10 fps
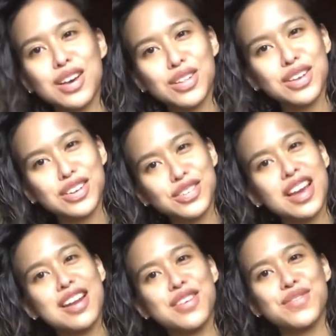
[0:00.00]
a look and
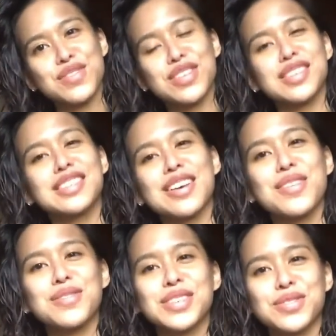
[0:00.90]
try it out for
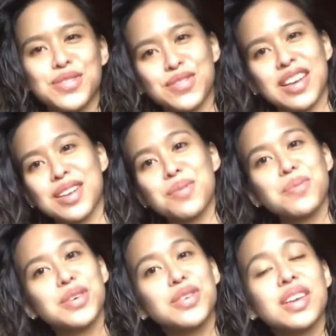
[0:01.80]
yourself just for fun, and
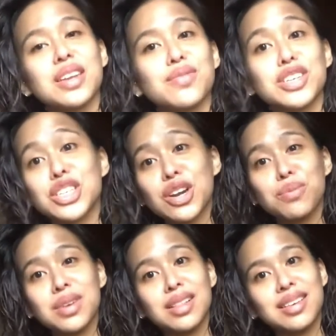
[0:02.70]
maybe you can even share
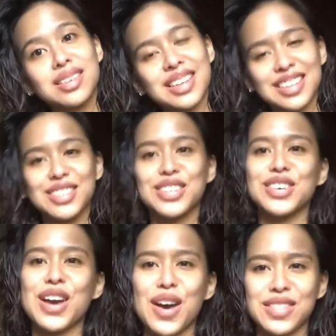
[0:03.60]
me links as
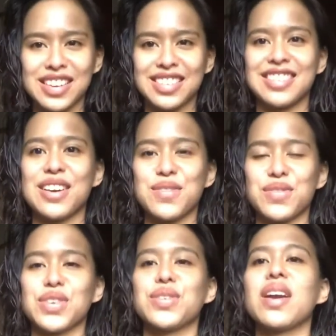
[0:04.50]
to how that turned out
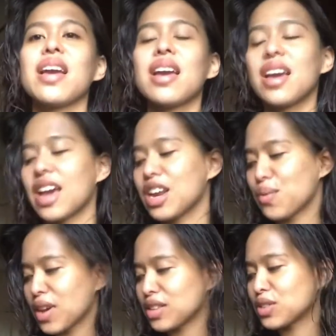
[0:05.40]
for you.
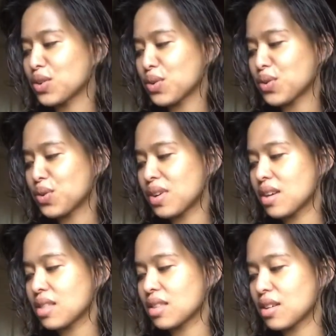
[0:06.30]
Anyway, so
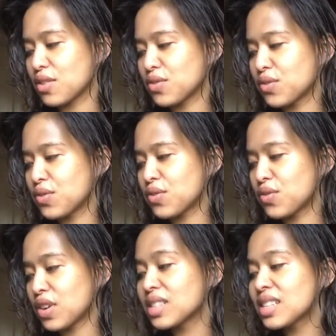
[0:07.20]

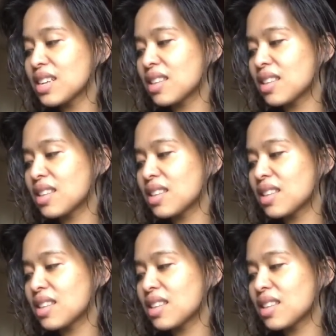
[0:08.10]
firstly